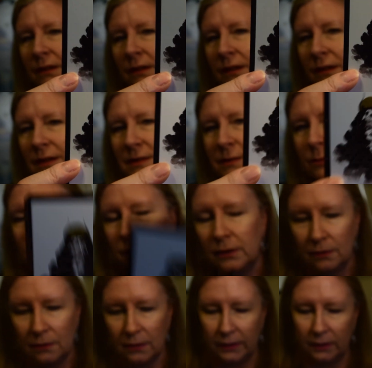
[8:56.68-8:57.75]
doesn't really
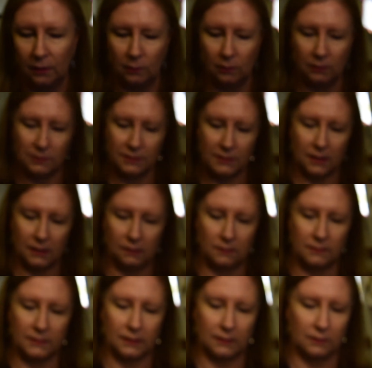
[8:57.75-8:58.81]
look like gold. It just kind of
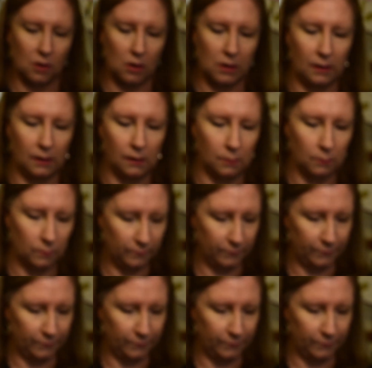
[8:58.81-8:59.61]
looks like a dark yellow.